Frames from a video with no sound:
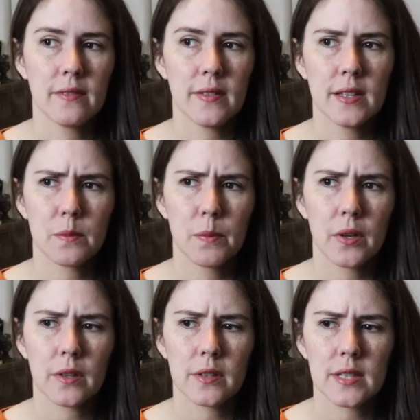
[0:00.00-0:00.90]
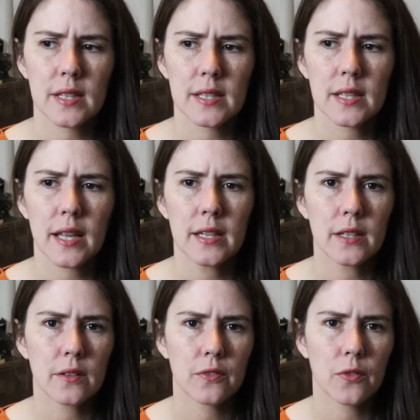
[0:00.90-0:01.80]
Facebook salicylate
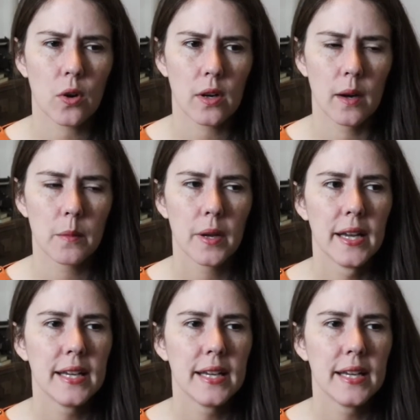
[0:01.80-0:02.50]
forum,